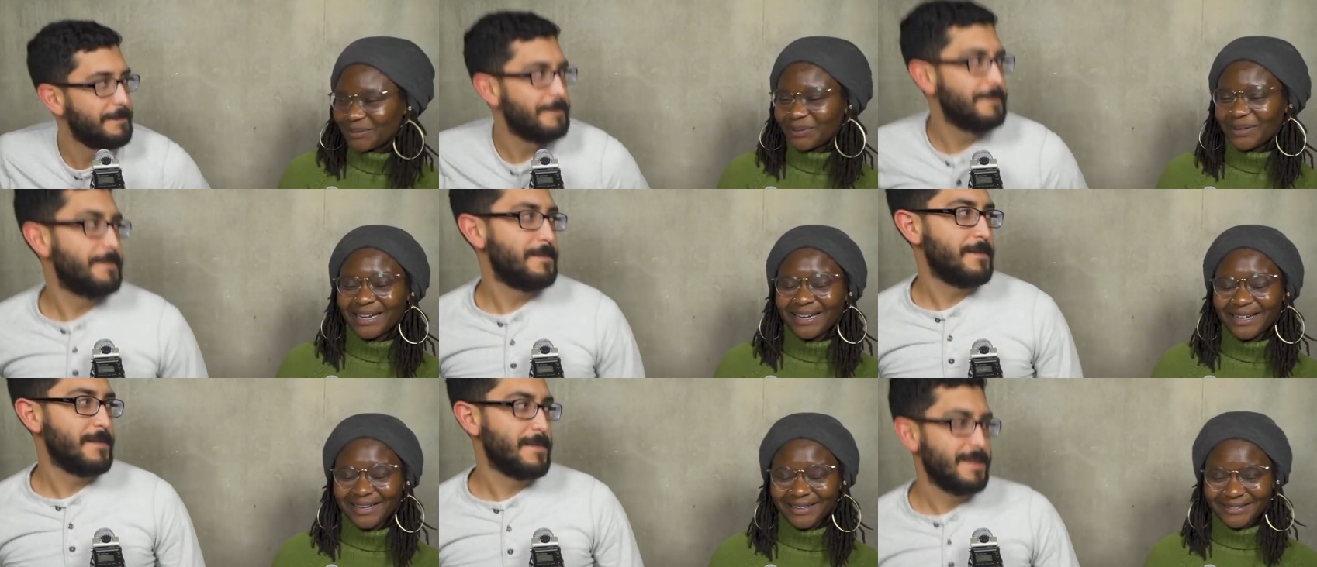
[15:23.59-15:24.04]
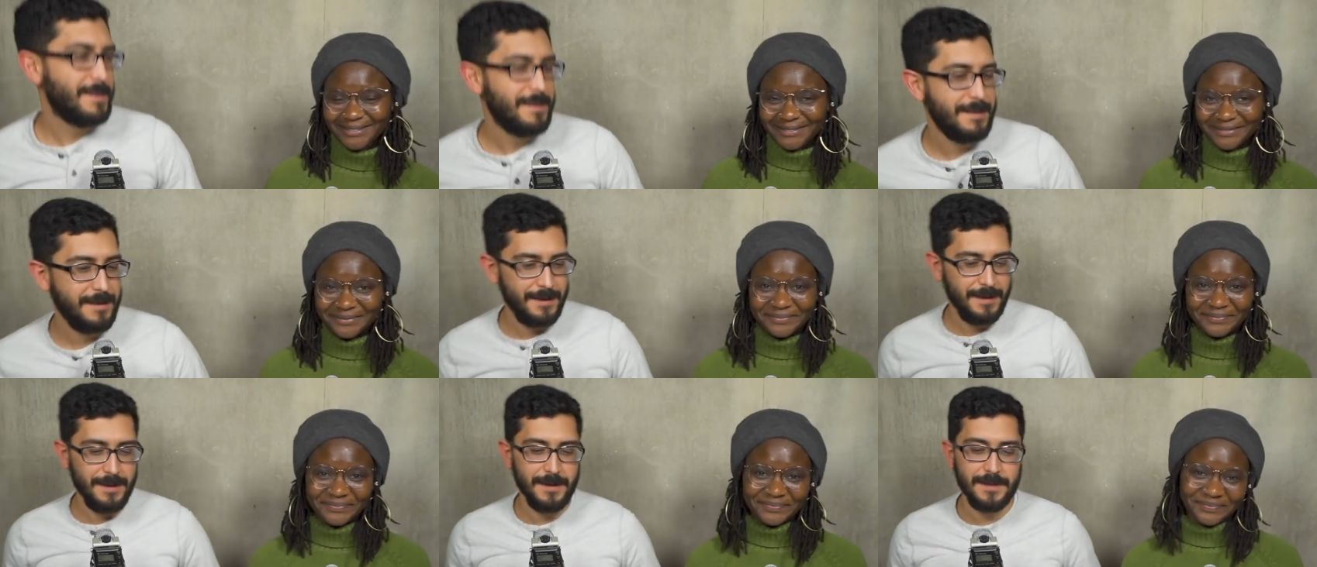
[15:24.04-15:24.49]
Speaker 1: Wow.
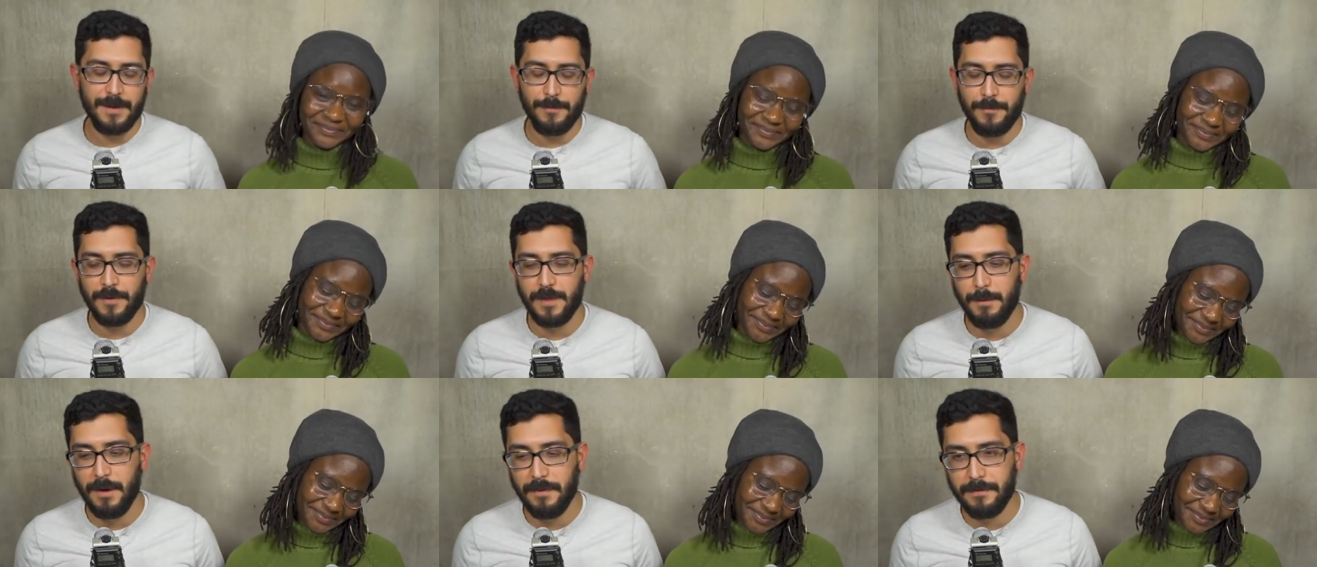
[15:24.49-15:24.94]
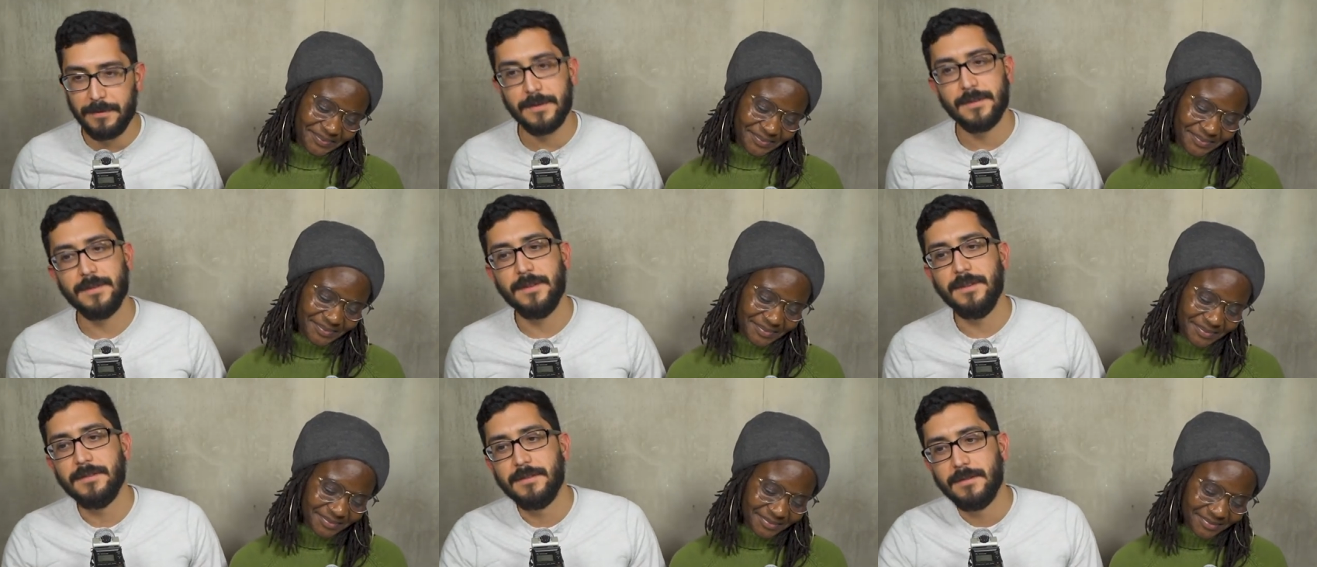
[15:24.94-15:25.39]
Except for the muffins.
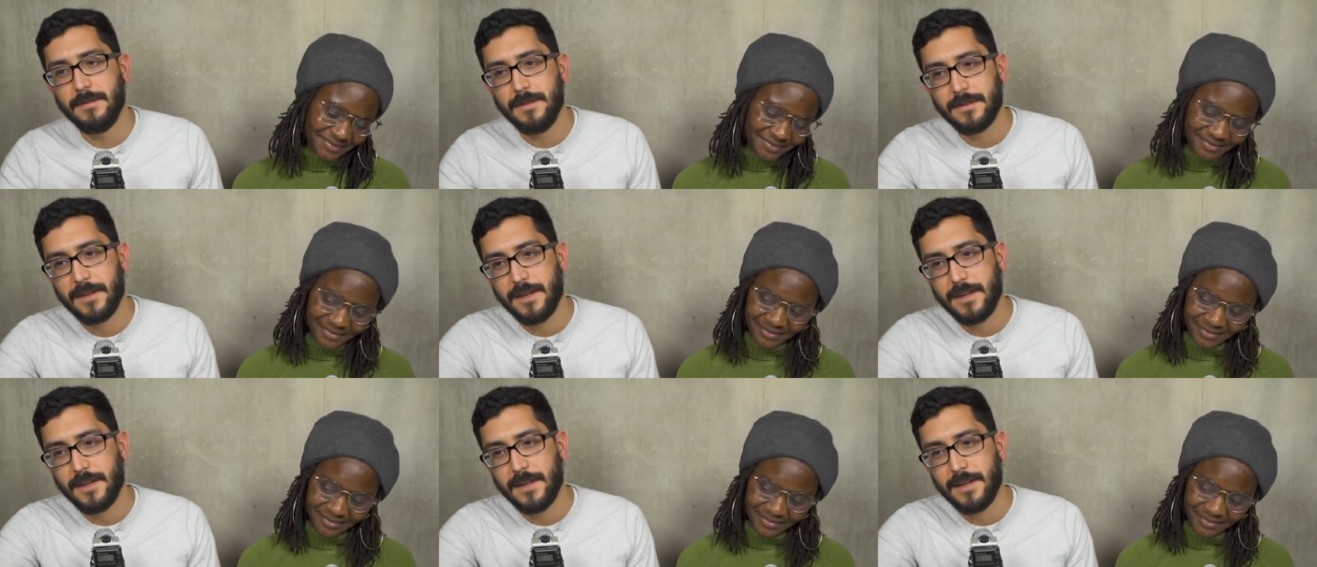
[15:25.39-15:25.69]
These these